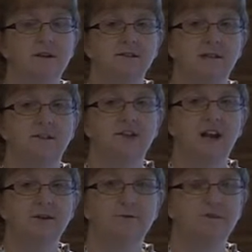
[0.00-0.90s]
So the
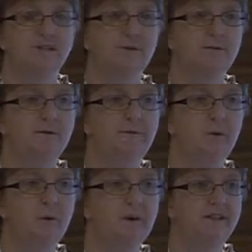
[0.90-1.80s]
challenge for us as we move
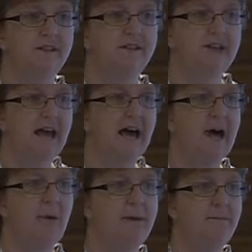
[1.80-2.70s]
forward is how
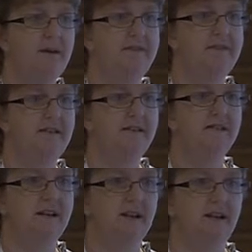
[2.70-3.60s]
do we embed these
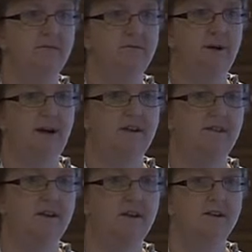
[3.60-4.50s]
in our practice